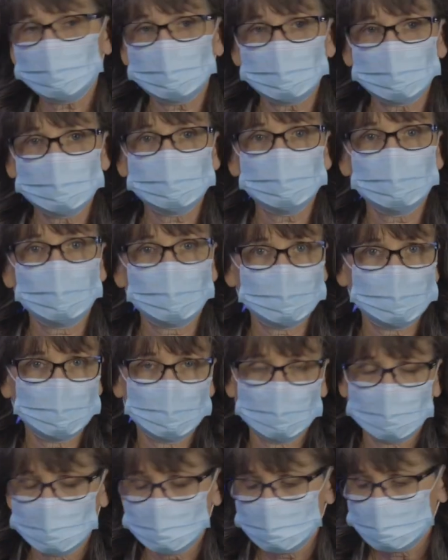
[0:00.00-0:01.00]
or
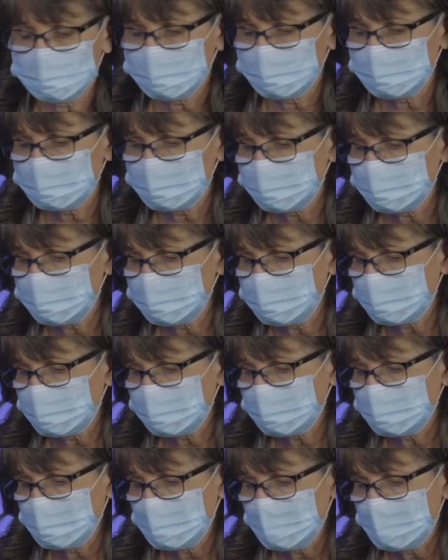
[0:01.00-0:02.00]
to a different
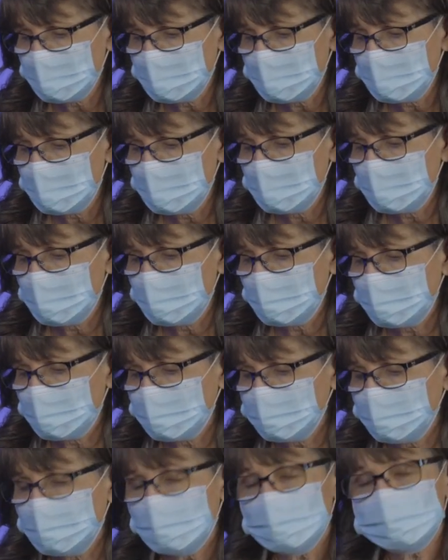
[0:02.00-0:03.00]
job.
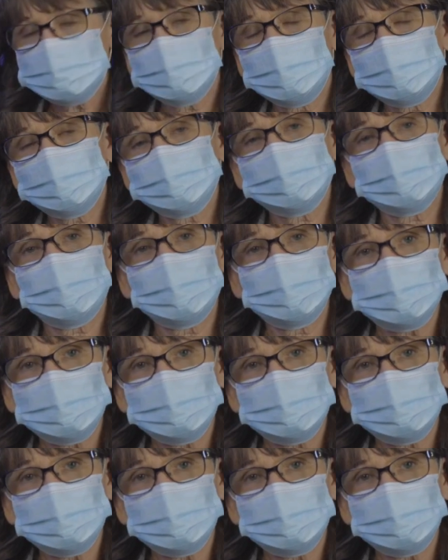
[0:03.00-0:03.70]
We also have life